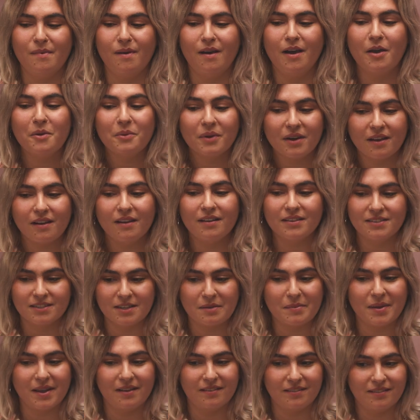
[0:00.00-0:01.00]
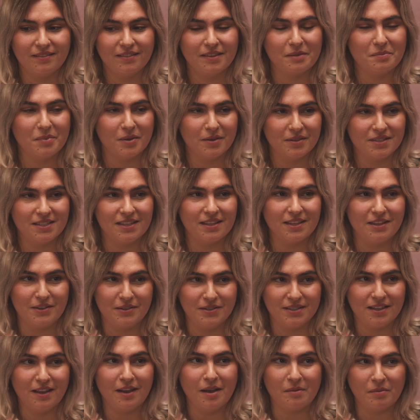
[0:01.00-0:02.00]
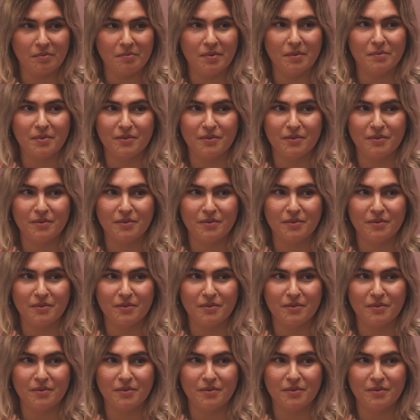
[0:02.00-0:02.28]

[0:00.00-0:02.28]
I want to ask about the party that you set up, but